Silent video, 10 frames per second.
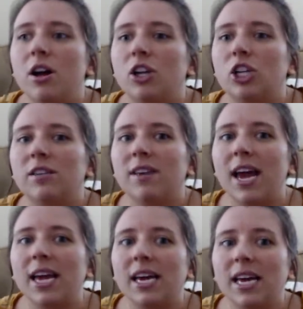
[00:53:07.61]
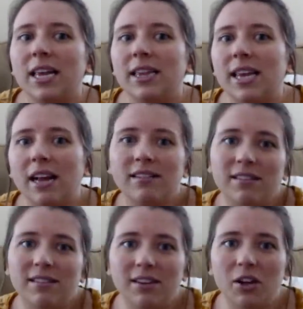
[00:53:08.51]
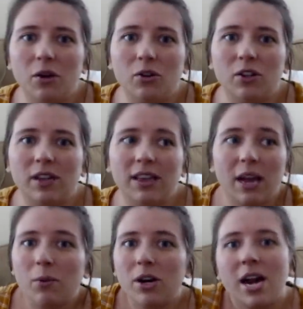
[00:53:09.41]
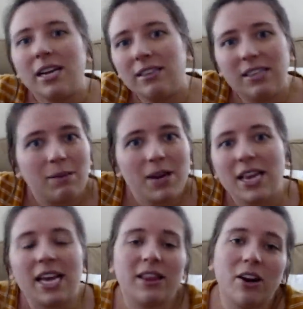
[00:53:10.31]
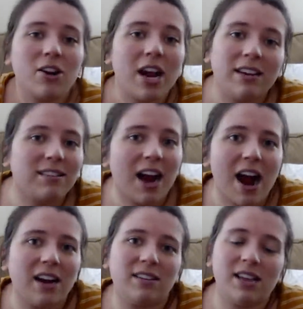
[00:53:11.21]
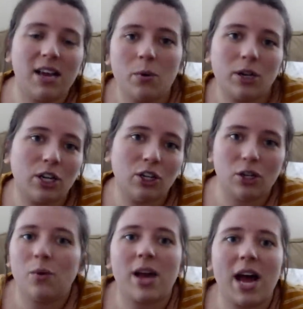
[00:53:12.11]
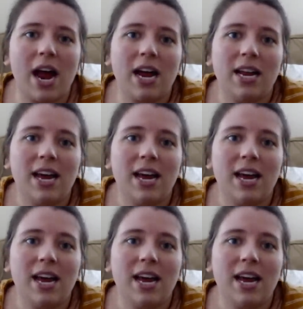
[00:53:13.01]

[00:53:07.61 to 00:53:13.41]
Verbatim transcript: She's like, that's, you know, she's like, they were nice to me. Like, they're nice guys. They wouldn't do that.